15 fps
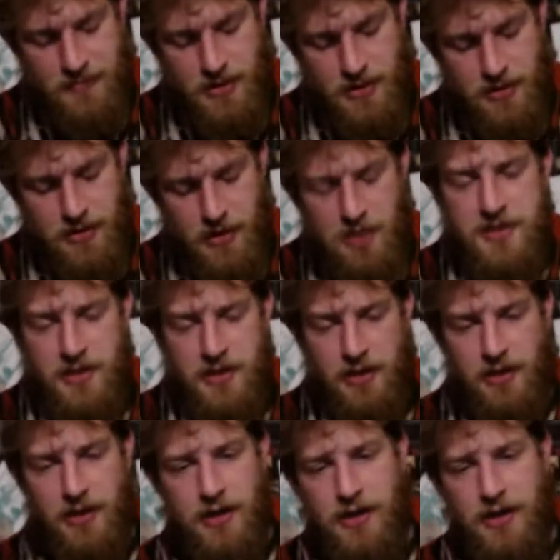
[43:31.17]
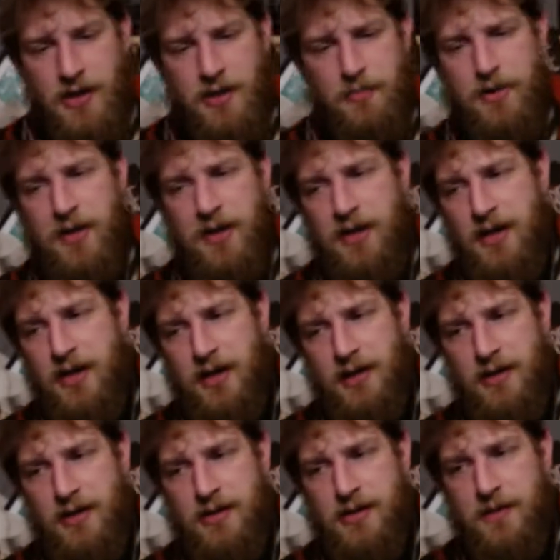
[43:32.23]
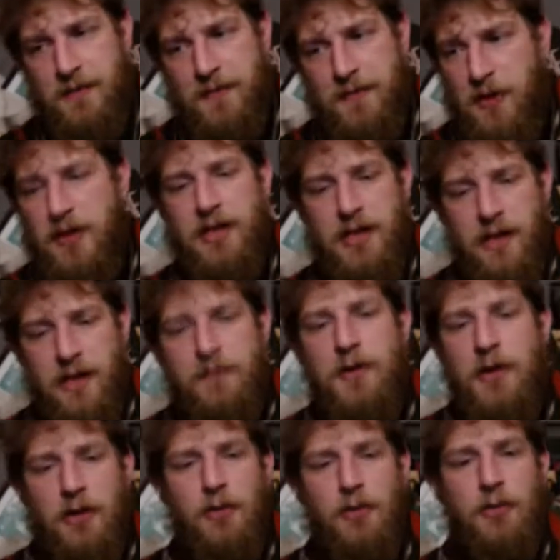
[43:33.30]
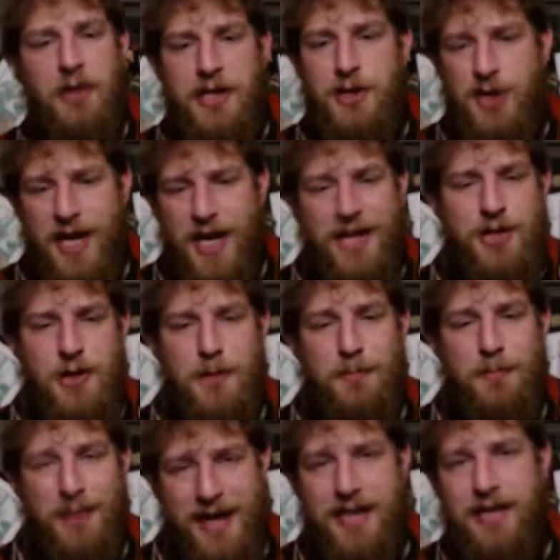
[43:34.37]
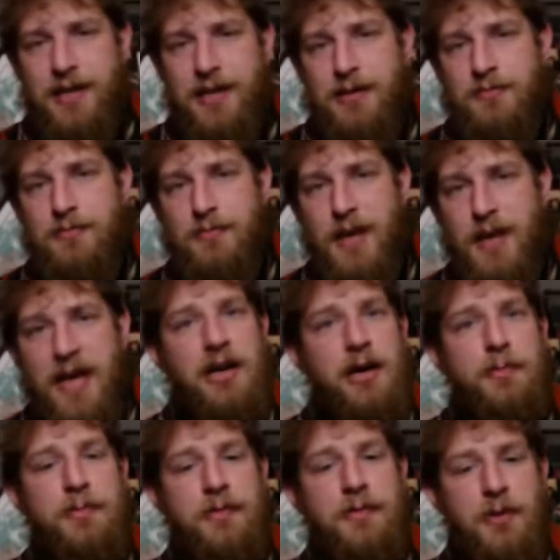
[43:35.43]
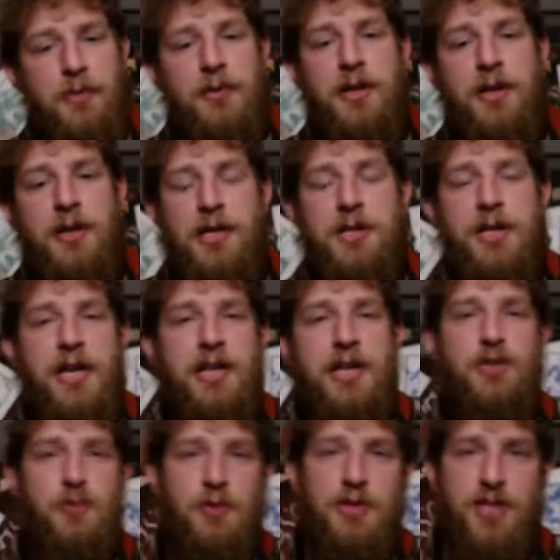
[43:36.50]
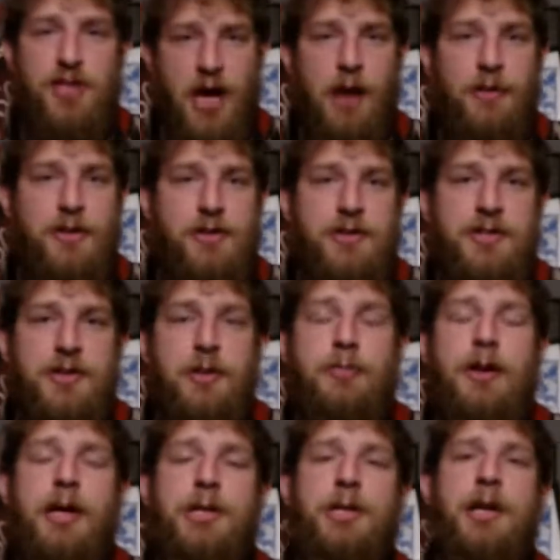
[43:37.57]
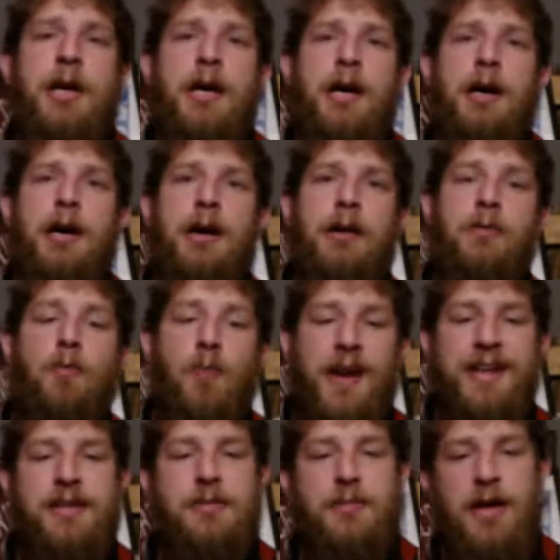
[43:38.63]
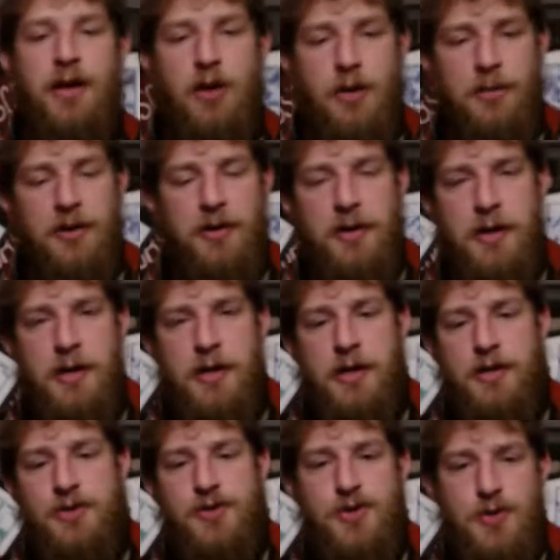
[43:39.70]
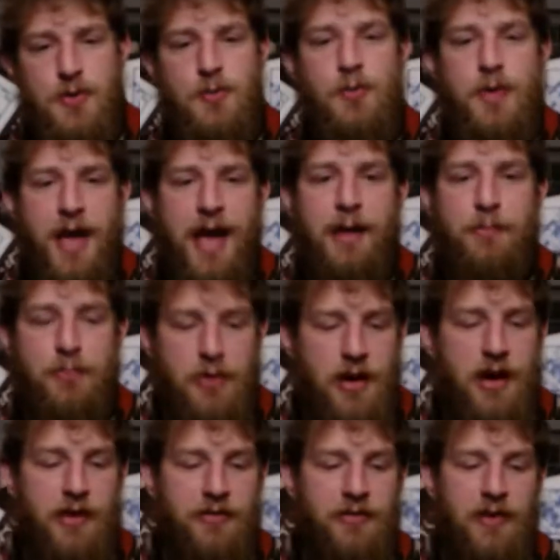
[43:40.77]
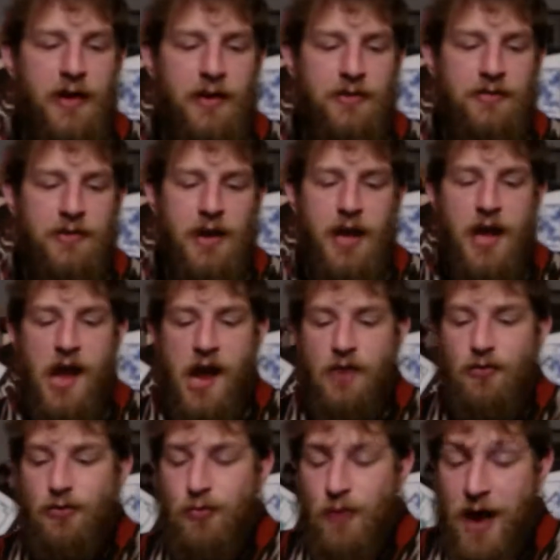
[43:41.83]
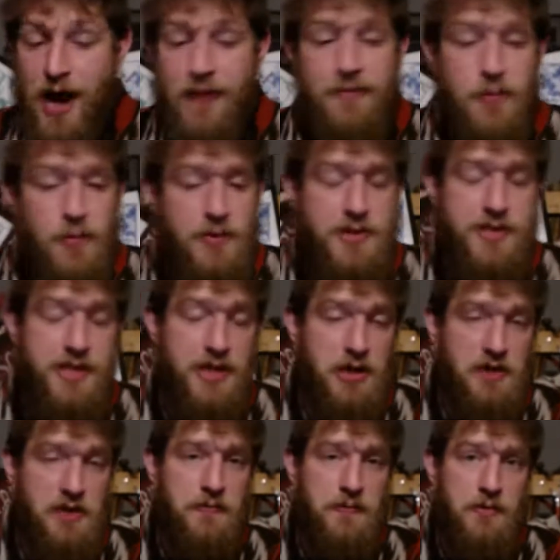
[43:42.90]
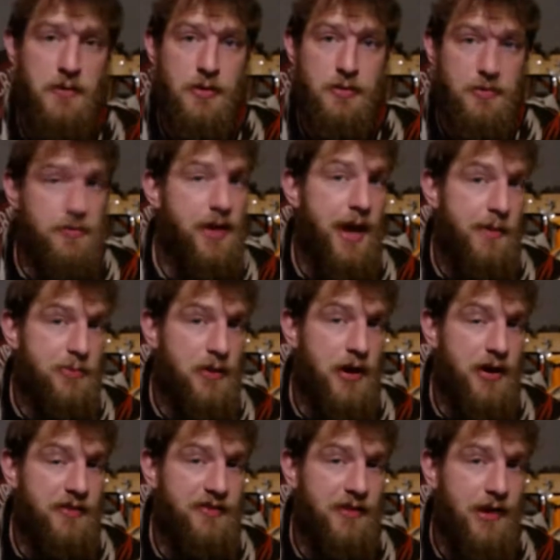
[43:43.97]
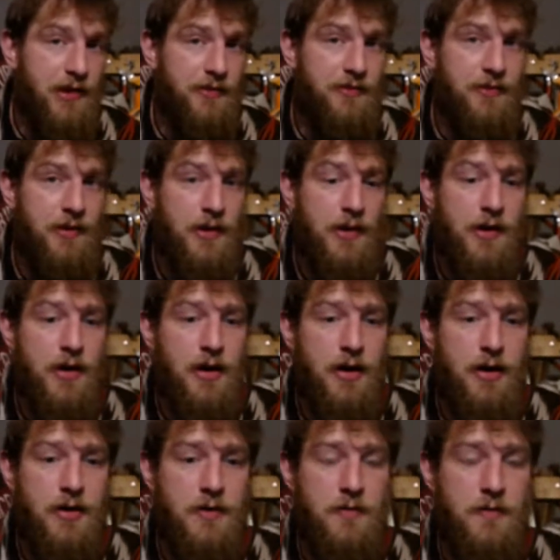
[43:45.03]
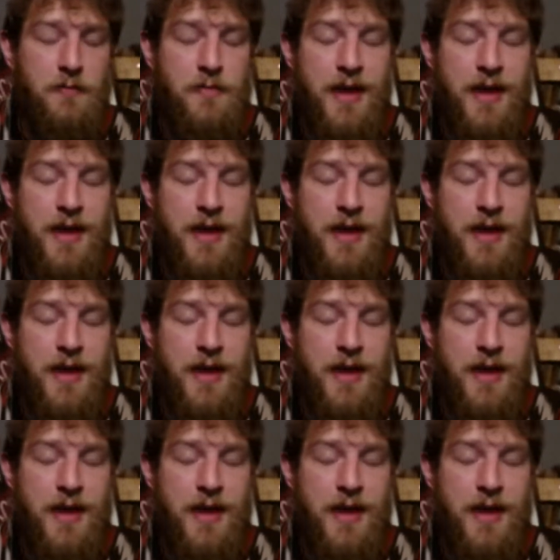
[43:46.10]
closer. But if you're gonna really change your body makeup, if you're really gonna change your geometry so much, wait to buy armor. Do that process and drive yourself through that process of